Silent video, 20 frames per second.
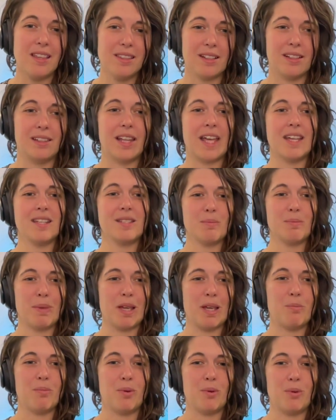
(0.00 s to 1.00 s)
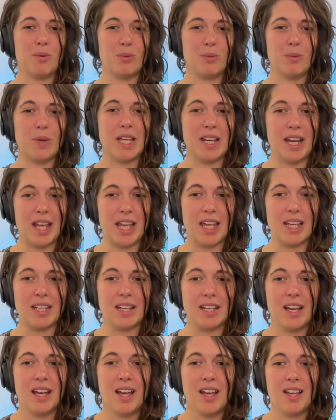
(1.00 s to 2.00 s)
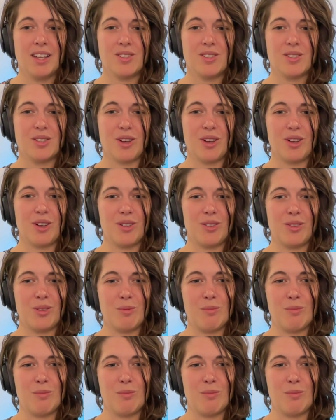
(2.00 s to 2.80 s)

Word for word: the less people we need. So, the